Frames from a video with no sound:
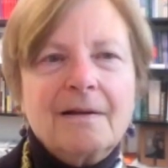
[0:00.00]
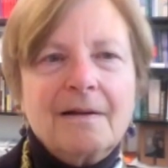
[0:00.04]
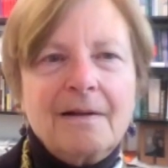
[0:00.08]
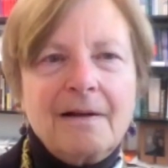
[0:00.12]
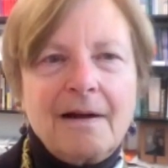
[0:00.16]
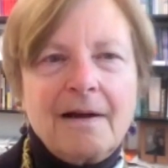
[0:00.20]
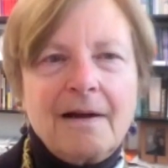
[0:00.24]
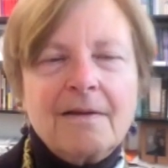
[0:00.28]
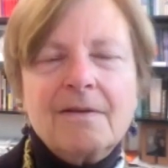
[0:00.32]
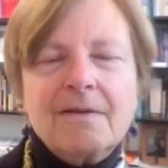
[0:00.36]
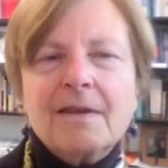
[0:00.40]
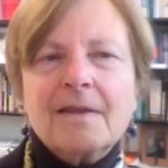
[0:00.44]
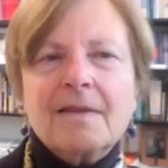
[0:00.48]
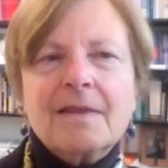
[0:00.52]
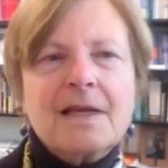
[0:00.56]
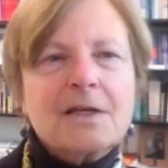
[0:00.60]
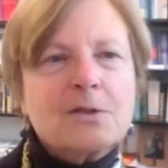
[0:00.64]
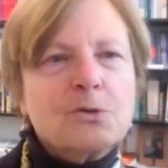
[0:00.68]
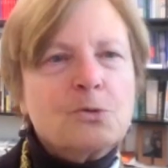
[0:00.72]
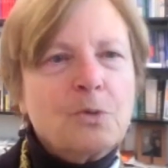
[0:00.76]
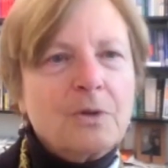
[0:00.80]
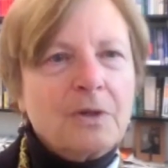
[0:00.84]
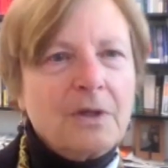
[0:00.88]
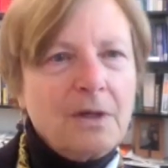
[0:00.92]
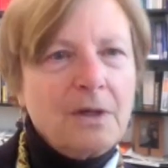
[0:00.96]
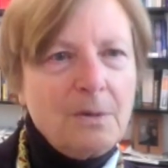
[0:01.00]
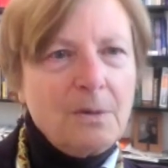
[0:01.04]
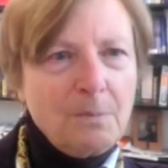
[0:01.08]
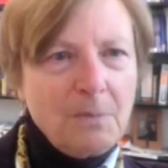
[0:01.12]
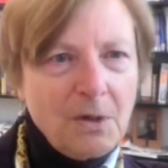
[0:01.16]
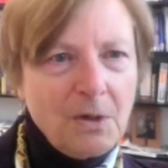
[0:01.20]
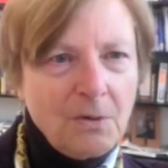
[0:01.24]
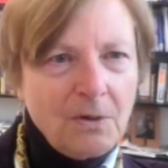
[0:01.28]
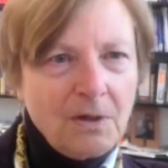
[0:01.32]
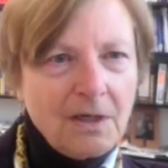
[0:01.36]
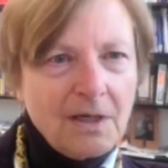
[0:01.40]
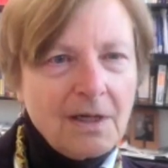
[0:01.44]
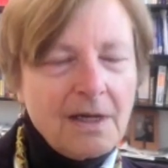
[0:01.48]
I think that's what the
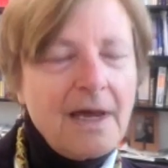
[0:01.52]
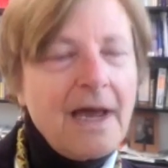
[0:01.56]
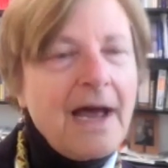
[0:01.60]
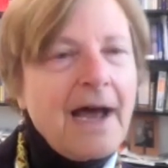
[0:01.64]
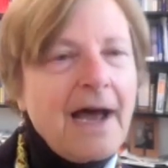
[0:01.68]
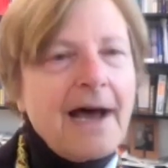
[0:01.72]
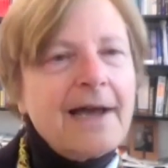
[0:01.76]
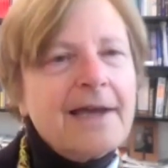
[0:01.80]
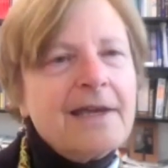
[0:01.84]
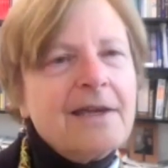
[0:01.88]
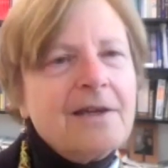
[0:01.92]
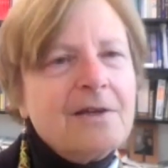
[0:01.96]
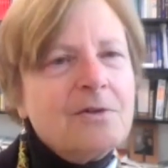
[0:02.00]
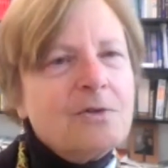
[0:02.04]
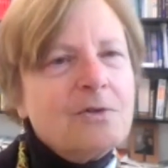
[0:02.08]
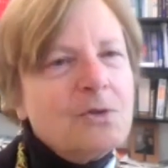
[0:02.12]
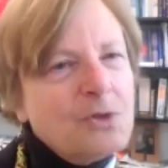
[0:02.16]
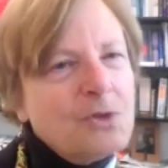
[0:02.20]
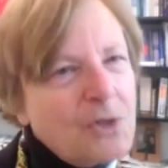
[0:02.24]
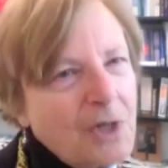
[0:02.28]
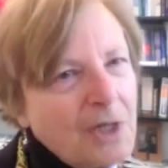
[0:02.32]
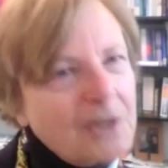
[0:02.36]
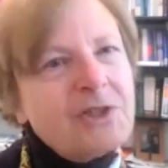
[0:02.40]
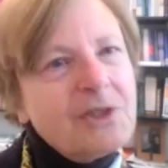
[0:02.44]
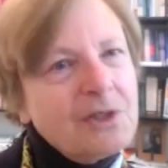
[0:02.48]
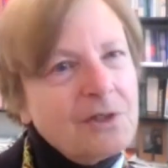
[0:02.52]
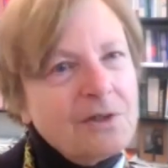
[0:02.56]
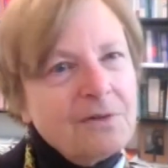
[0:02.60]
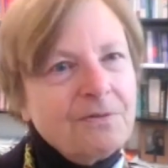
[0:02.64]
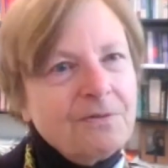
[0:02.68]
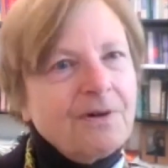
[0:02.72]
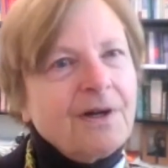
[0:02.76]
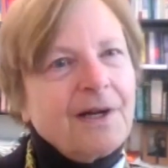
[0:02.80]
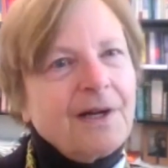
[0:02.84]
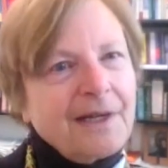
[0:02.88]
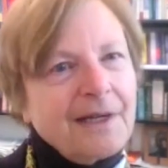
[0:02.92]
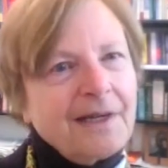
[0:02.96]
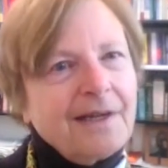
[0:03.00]
immunity I can
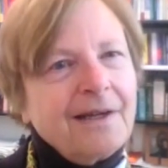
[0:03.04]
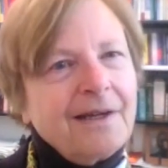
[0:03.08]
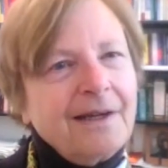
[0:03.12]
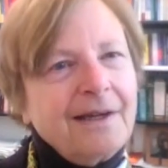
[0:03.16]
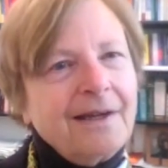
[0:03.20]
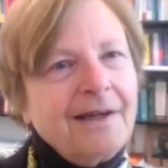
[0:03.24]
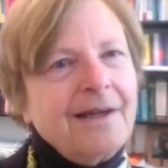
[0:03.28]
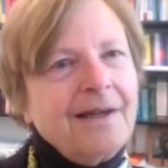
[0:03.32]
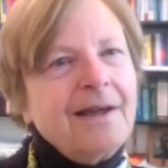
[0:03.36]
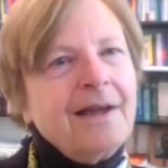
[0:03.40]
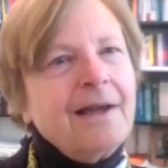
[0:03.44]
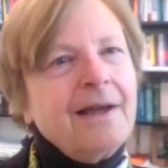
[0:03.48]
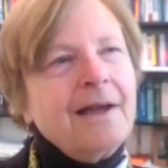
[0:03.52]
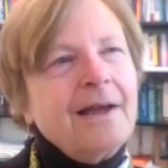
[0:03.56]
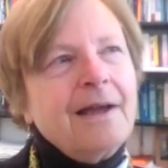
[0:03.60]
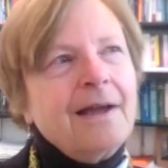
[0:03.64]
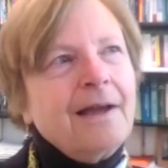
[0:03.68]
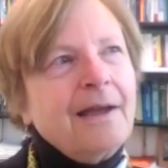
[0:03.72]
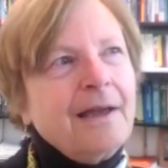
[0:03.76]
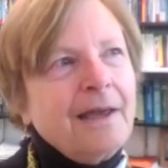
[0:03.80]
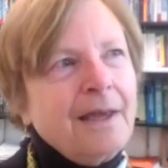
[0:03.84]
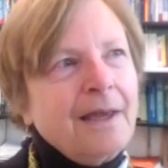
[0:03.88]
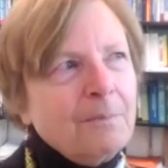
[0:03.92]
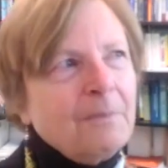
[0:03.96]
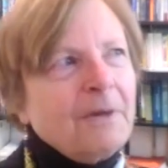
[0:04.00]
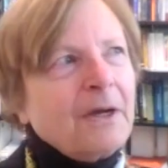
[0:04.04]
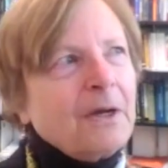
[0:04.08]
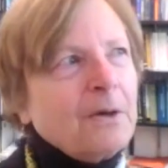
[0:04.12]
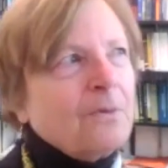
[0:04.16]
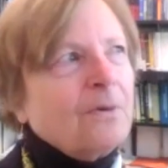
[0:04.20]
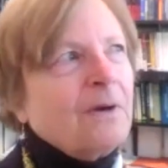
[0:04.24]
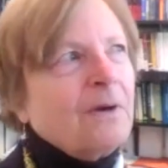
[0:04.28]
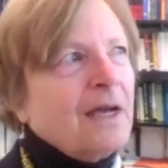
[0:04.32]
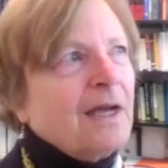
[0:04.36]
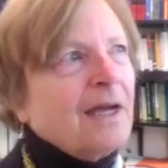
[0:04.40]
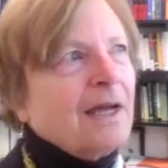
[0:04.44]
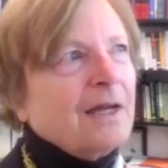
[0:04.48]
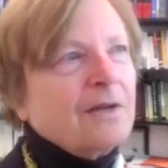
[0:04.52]
justify in my own
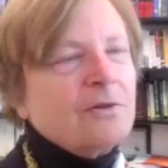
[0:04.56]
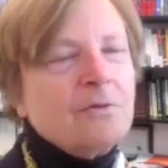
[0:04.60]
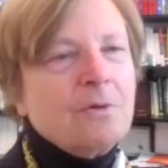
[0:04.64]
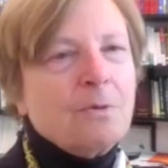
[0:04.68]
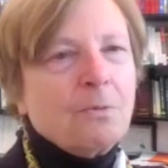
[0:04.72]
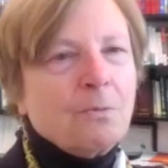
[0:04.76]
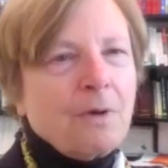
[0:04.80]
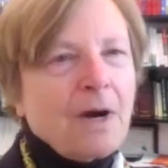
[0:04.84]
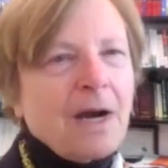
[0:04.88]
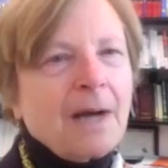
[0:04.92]
head,